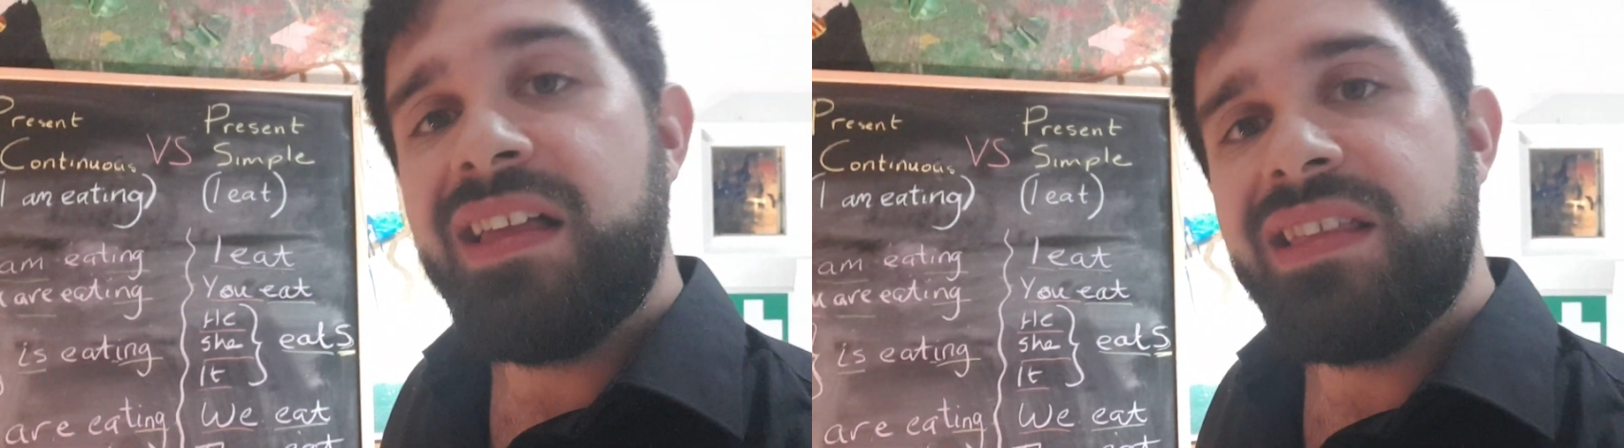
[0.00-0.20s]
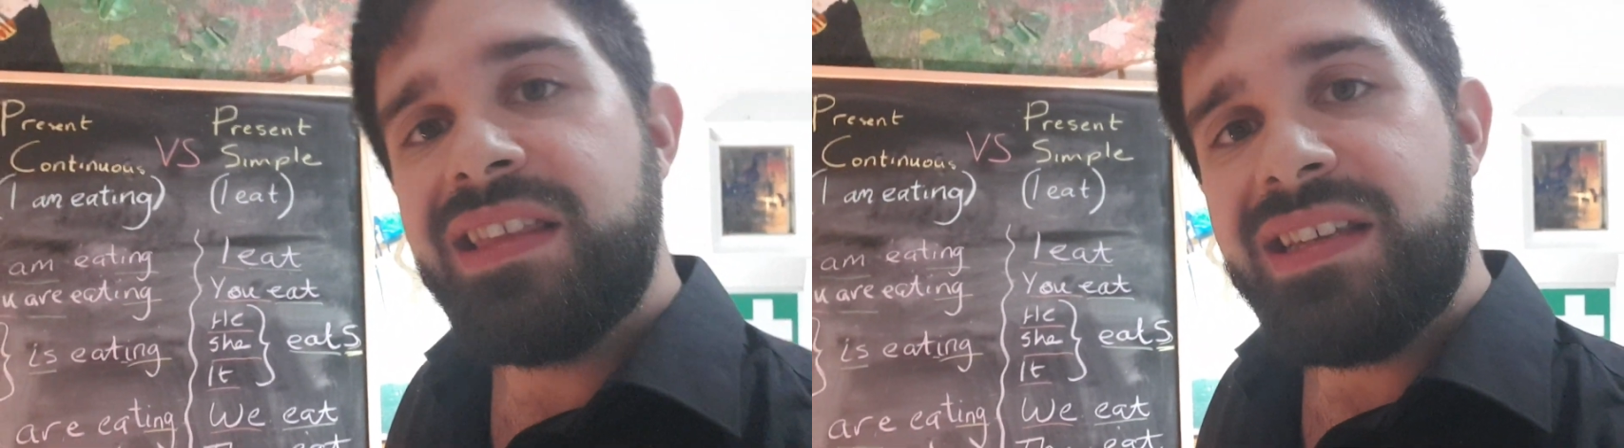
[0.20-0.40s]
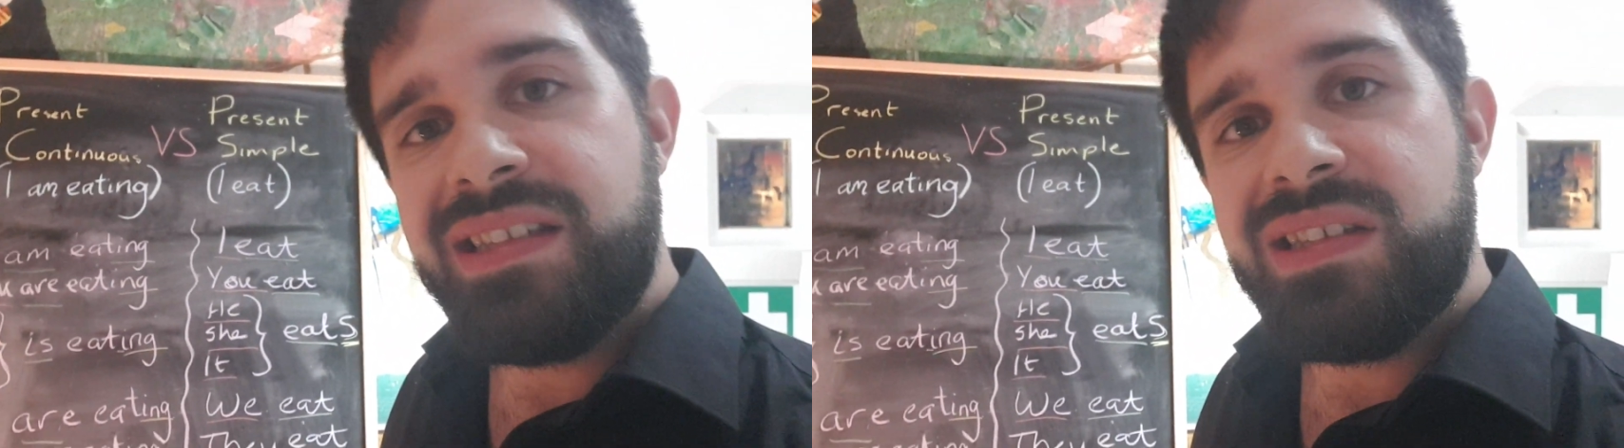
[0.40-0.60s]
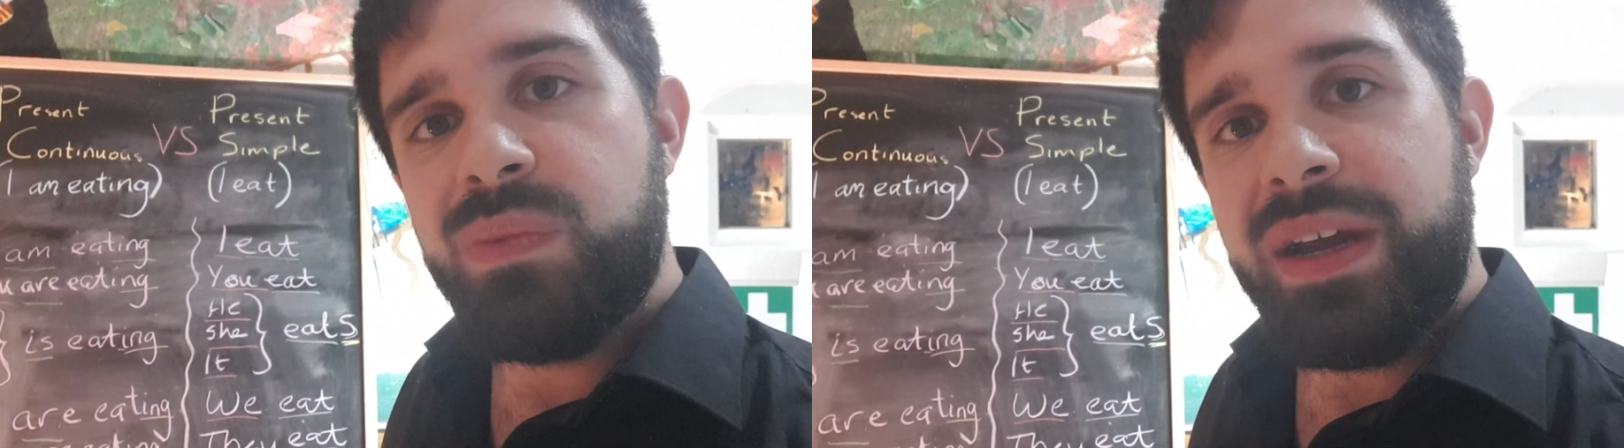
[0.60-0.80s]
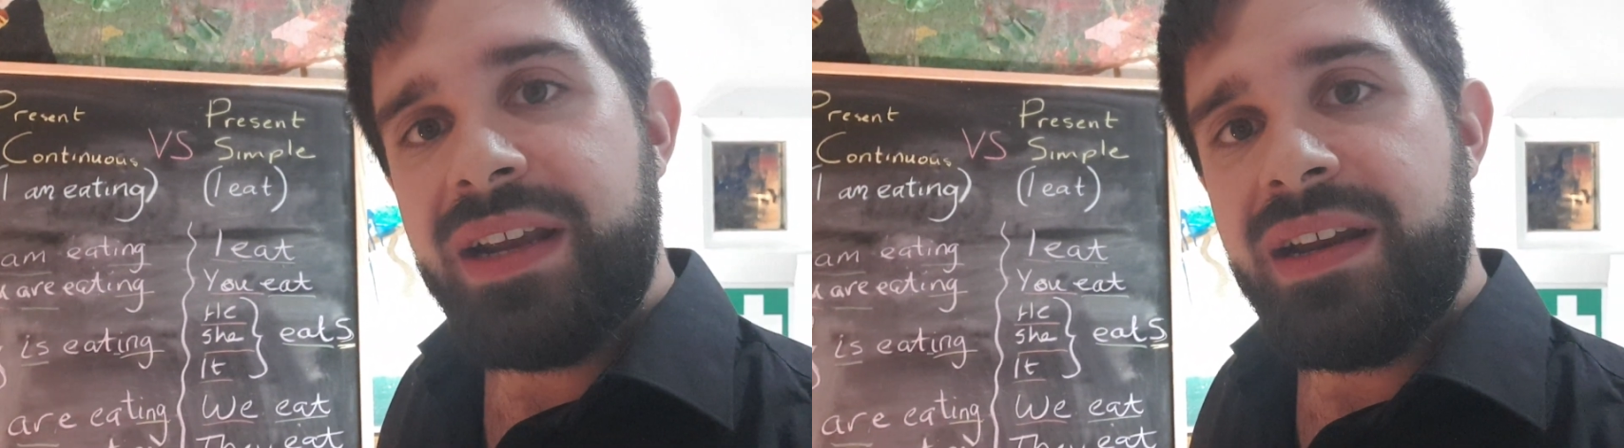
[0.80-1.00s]
this is
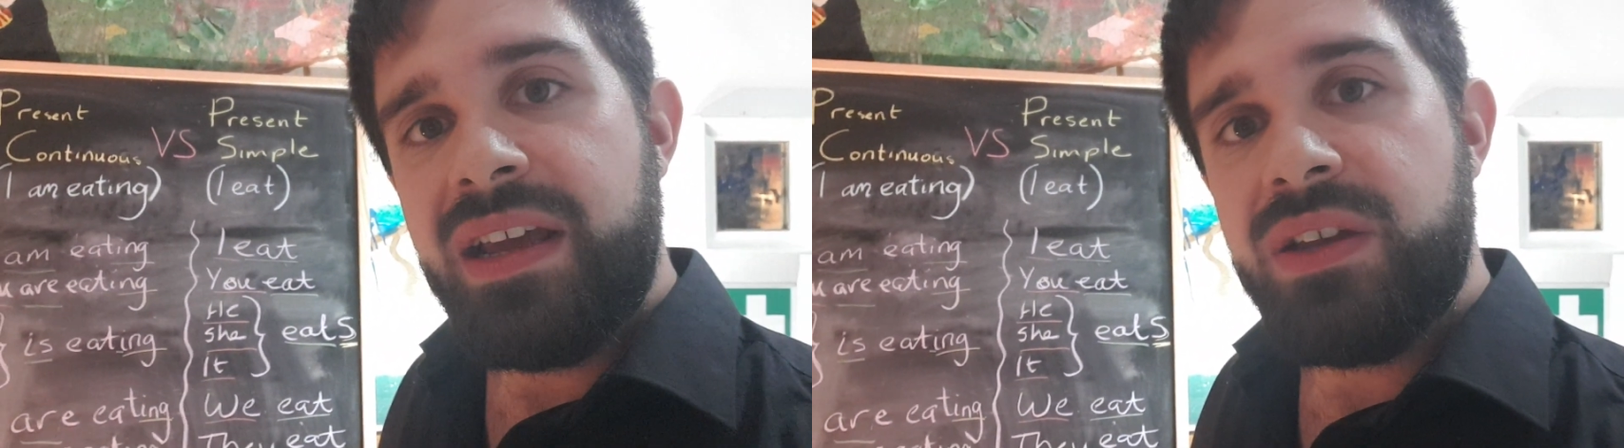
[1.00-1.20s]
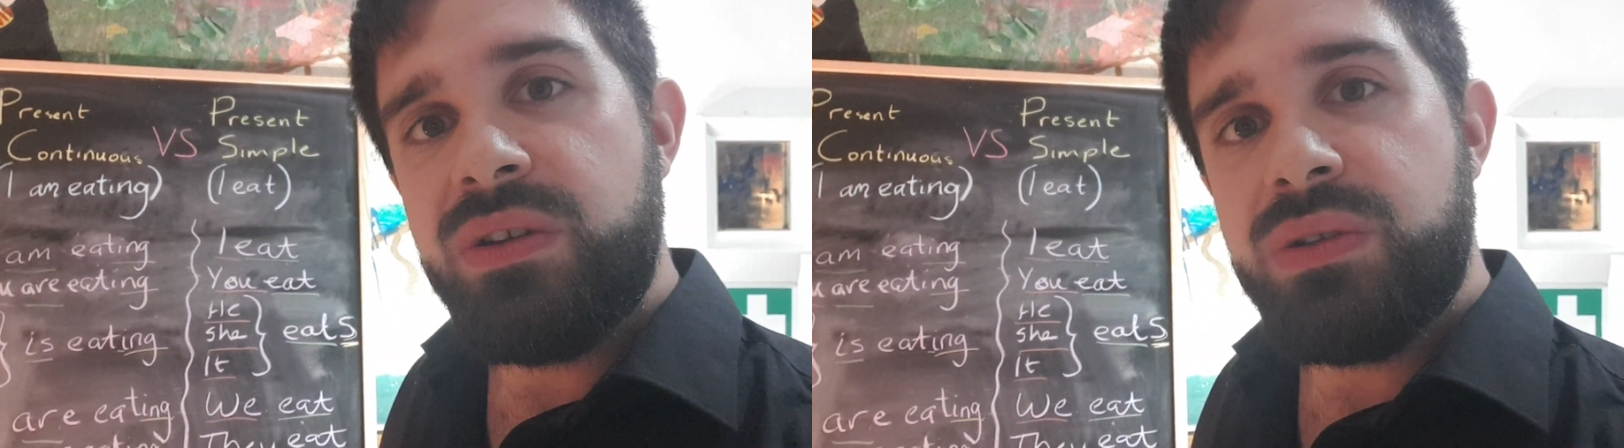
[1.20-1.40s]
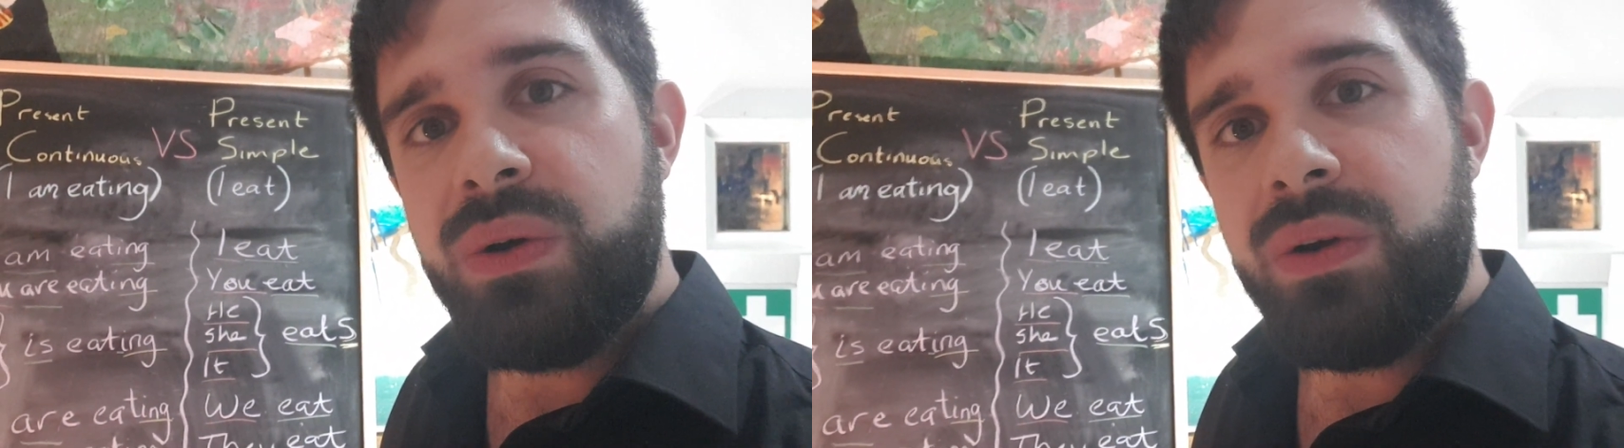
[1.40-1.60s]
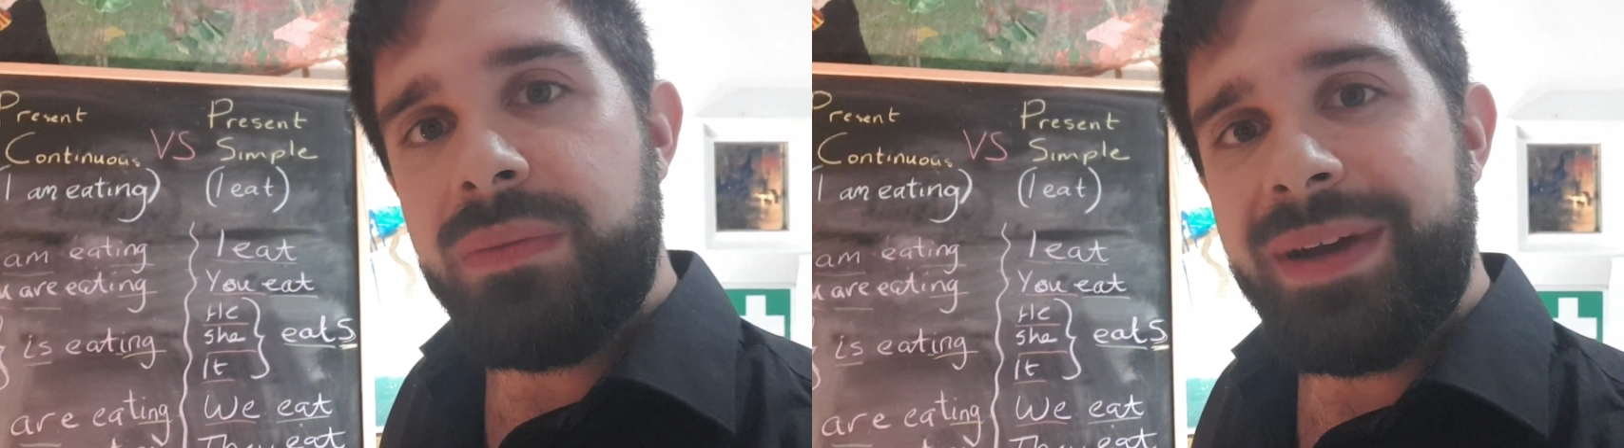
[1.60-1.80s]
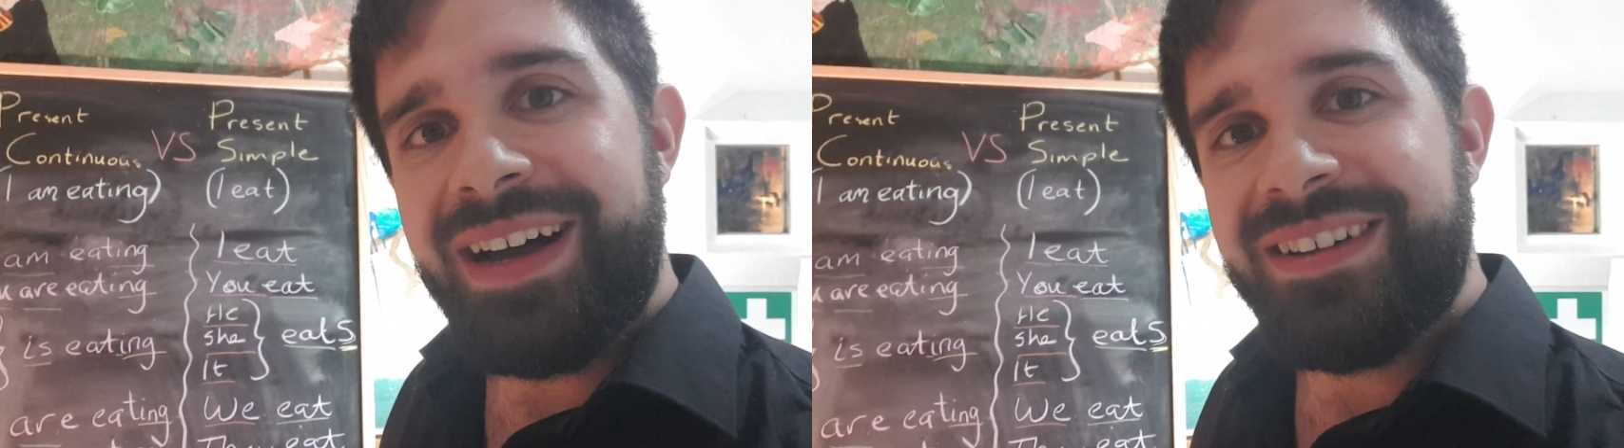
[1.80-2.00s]
when you talk
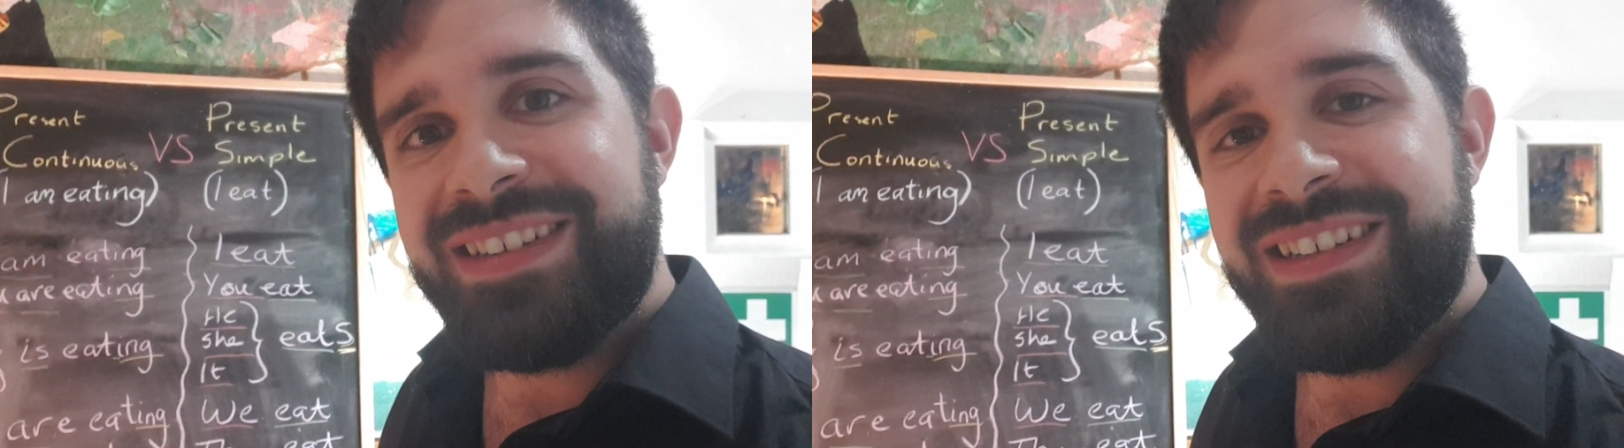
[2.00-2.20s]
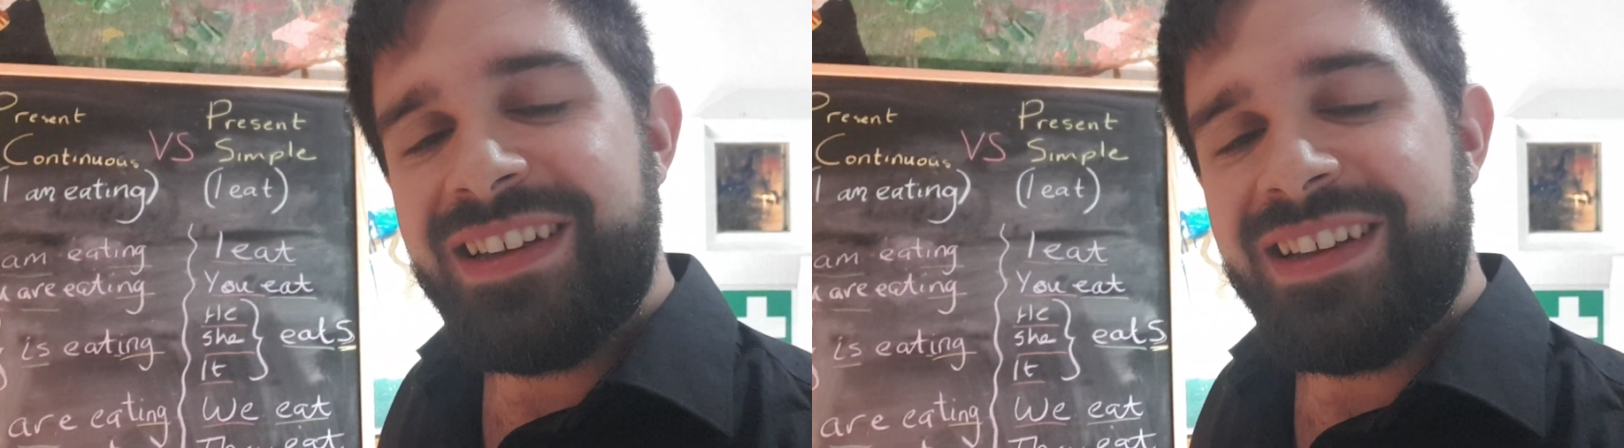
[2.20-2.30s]
about